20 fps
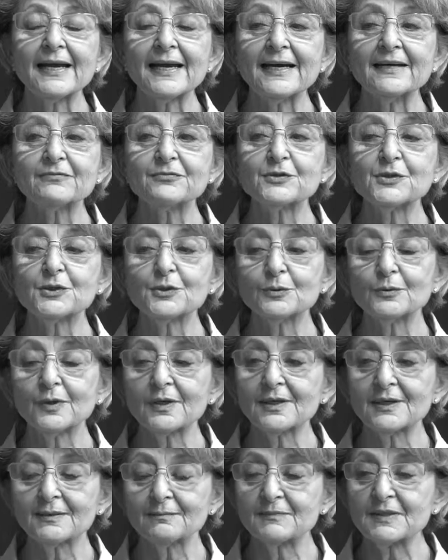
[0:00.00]
have to,
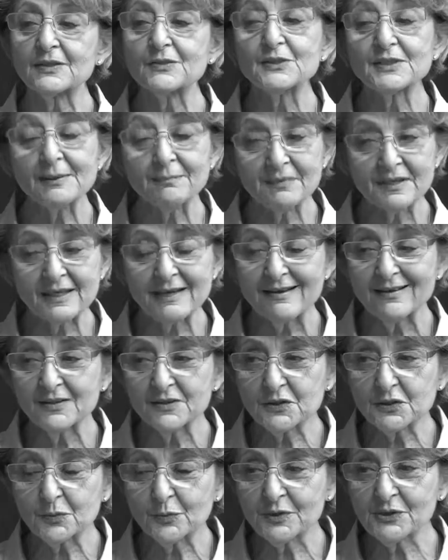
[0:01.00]
there was something
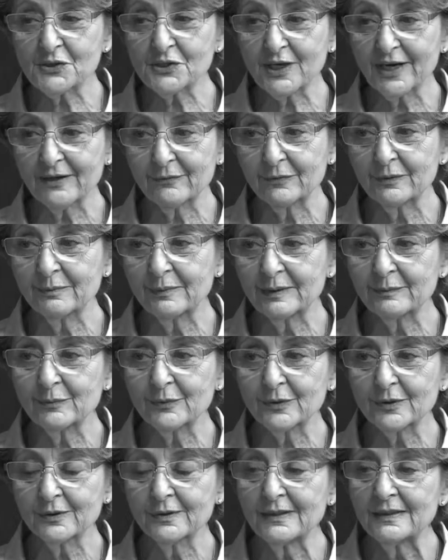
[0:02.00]
else which I
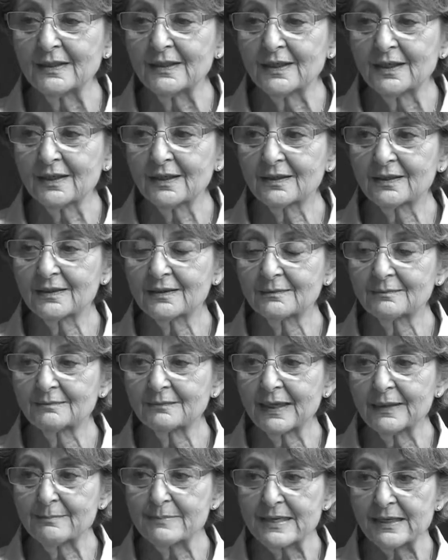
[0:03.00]
remember
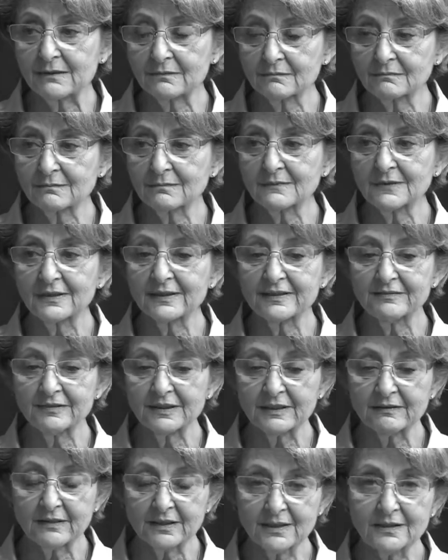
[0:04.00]
about
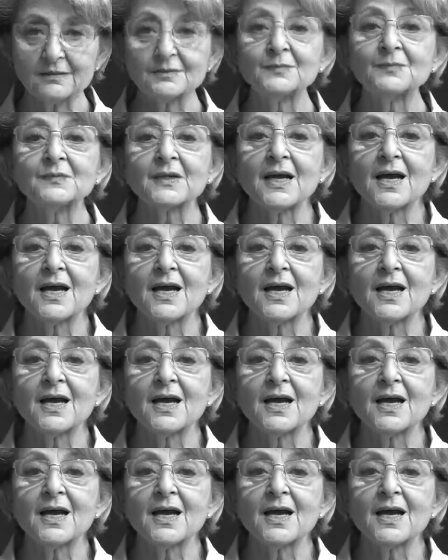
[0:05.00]
living there.